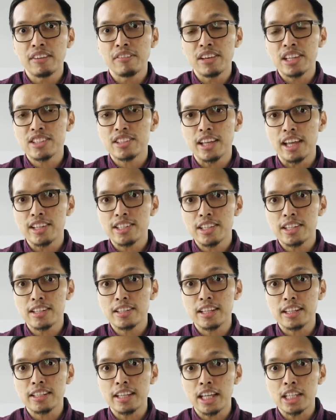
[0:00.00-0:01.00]

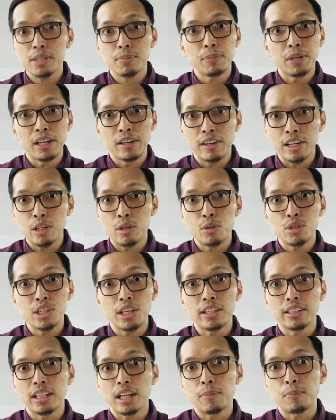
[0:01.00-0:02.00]
infestation that has been
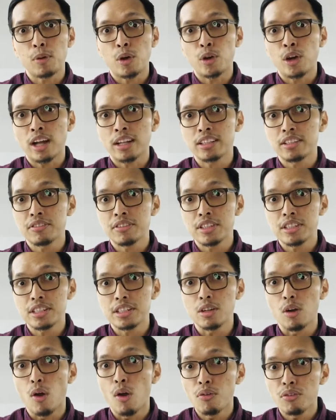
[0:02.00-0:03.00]
reducing their
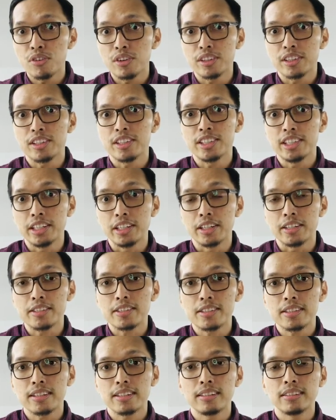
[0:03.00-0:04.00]
productivity over the
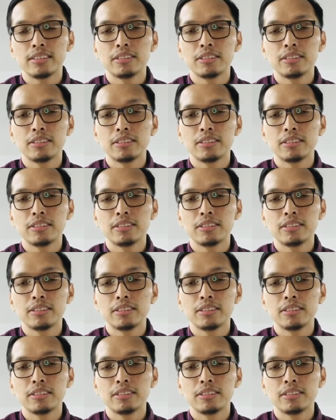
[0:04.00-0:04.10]
years.